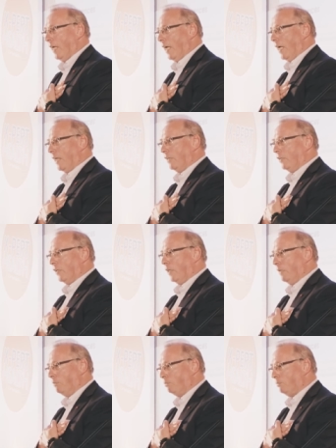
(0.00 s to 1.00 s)
And
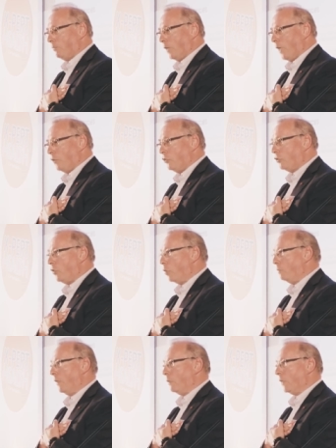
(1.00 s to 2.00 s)
um, I just
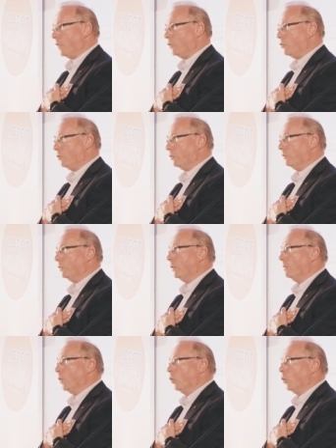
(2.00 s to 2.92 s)
hope that we can sort of